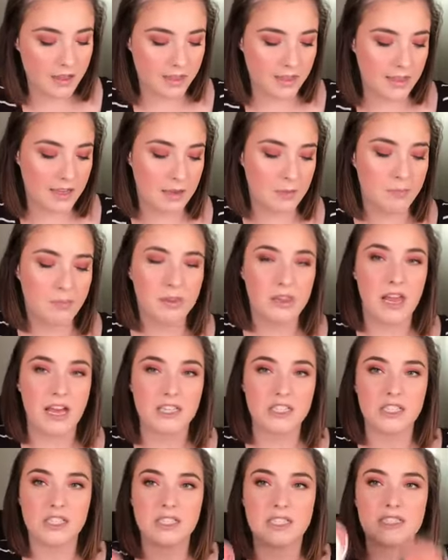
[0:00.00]
The
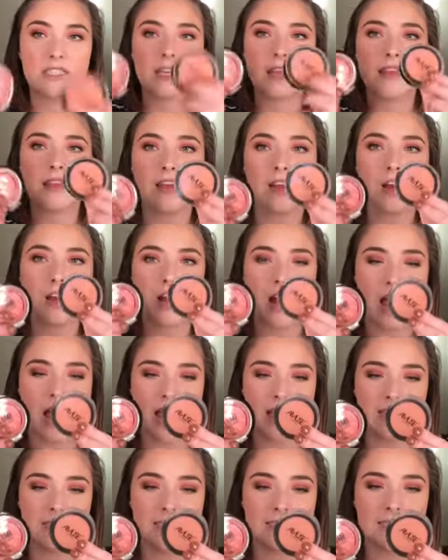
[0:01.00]
blushes, they're
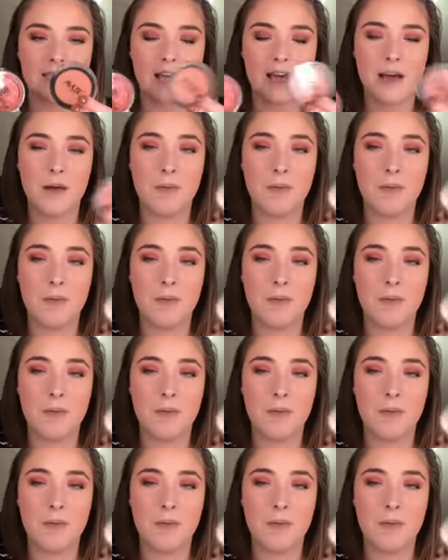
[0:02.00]
nice.